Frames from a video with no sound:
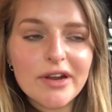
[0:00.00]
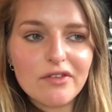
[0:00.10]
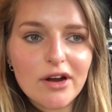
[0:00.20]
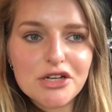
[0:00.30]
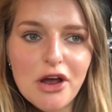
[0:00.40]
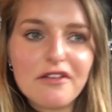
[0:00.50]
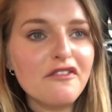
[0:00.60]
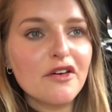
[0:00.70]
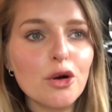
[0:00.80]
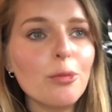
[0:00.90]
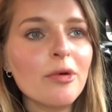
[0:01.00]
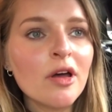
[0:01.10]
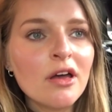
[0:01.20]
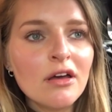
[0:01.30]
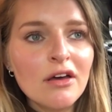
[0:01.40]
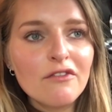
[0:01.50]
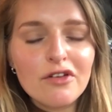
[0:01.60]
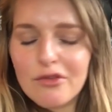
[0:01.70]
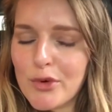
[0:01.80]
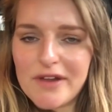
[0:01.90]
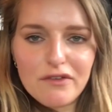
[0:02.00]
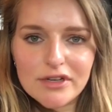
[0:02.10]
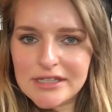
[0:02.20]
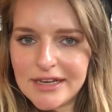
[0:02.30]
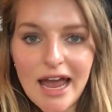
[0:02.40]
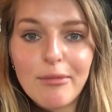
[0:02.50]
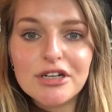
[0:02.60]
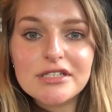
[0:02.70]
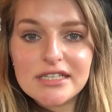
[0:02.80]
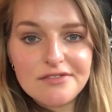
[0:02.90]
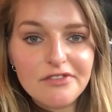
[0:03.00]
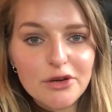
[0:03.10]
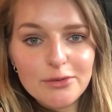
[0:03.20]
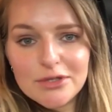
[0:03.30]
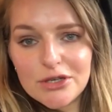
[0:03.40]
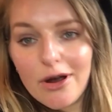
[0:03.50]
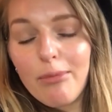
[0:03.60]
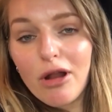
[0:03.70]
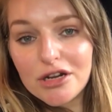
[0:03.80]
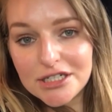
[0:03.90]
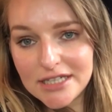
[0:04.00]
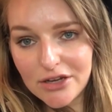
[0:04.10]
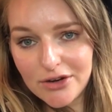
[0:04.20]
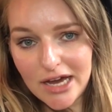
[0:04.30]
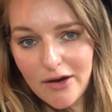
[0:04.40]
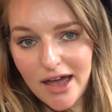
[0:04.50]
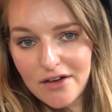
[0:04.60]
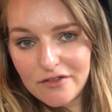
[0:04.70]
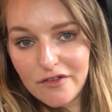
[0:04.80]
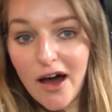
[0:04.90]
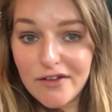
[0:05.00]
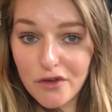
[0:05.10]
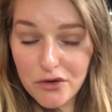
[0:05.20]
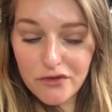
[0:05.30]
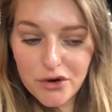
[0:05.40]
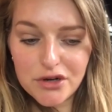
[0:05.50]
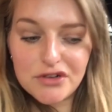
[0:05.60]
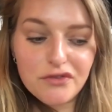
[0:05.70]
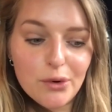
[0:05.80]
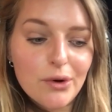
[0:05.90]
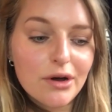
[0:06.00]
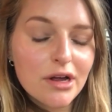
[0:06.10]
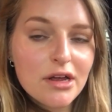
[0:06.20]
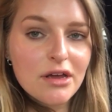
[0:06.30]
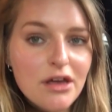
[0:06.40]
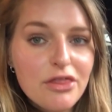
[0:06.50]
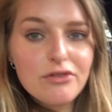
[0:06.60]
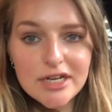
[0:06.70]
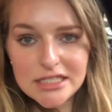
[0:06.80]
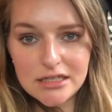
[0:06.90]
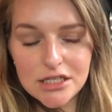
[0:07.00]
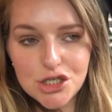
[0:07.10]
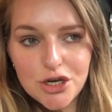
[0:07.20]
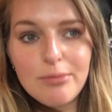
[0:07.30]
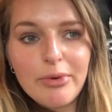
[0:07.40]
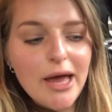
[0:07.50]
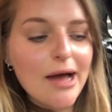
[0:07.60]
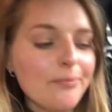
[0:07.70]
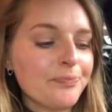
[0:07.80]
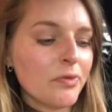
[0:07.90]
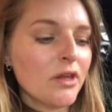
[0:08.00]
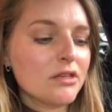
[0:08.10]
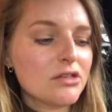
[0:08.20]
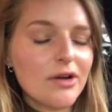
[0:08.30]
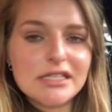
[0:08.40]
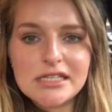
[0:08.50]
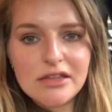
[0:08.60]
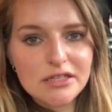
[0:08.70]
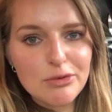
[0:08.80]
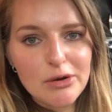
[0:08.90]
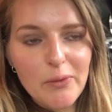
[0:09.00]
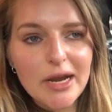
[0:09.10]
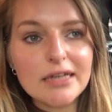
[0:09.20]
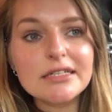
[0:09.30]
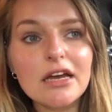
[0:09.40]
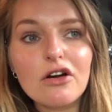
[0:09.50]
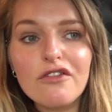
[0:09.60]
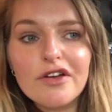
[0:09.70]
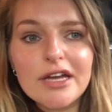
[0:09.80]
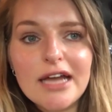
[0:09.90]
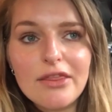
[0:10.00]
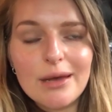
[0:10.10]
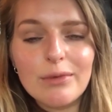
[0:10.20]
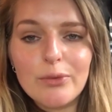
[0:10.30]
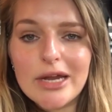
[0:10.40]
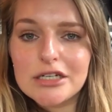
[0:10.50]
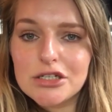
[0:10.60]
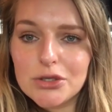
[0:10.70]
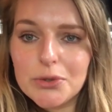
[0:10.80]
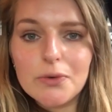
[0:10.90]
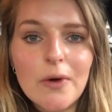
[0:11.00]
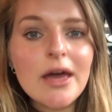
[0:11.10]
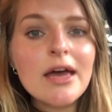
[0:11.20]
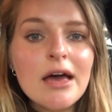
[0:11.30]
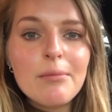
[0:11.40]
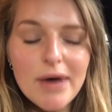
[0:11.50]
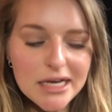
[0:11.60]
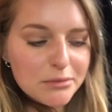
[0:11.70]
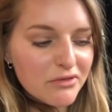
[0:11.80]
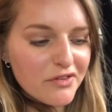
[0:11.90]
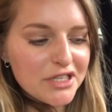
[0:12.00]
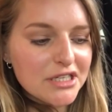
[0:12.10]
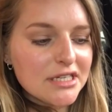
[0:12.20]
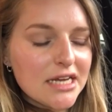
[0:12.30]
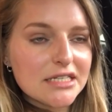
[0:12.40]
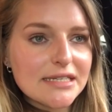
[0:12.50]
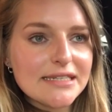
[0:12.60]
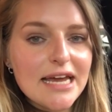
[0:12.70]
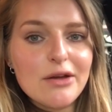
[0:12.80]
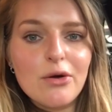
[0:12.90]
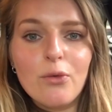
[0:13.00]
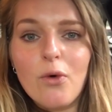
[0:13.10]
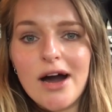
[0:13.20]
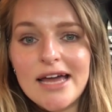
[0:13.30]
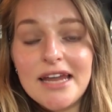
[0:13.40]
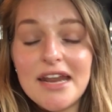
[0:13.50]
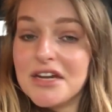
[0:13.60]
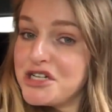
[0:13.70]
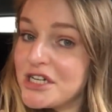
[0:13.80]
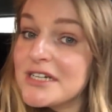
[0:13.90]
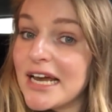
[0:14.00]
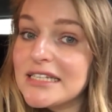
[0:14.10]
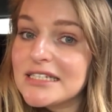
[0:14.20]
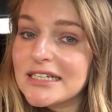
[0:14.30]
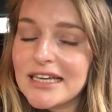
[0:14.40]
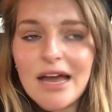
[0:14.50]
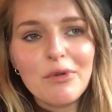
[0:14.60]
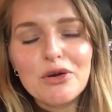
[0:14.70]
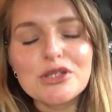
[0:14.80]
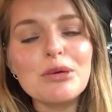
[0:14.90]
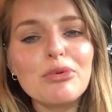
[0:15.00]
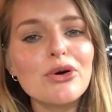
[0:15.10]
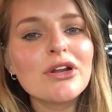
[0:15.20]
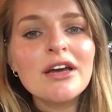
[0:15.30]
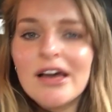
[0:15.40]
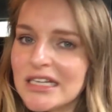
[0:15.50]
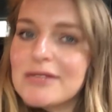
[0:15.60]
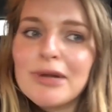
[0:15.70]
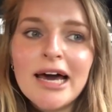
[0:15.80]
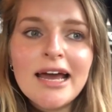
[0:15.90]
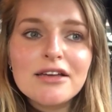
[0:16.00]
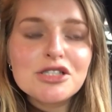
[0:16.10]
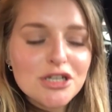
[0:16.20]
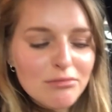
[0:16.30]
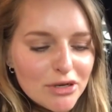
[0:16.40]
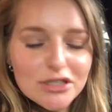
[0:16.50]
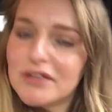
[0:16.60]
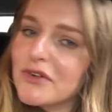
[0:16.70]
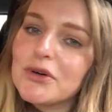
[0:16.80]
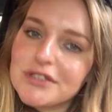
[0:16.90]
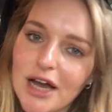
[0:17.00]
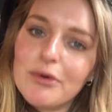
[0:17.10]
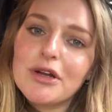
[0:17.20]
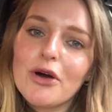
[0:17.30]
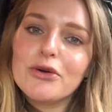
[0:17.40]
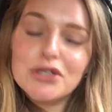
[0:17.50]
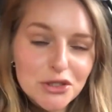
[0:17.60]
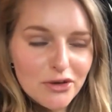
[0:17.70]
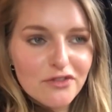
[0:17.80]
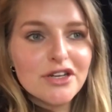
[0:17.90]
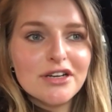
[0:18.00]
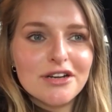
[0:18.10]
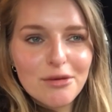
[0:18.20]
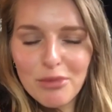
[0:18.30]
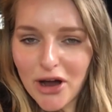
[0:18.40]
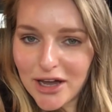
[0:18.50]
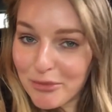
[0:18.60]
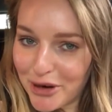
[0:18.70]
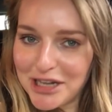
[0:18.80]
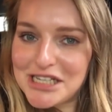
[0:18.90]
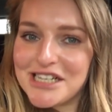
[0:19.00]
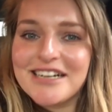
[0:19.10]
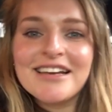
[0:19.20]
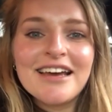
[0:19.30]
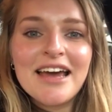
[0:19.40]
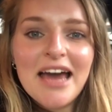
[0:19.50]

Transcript: Whatever I try to film, for whatever reason, the camera just doesn't film. So apologies that you now have iPhone footage for the rest of this trip. So as I said, this morning we went out to get coffee and then we went to Martinborough Vineyard and did a wine and a gin tasting. And we also bought some lighthouse gin because of course I would go to a vineyard and buy a bottle of gin.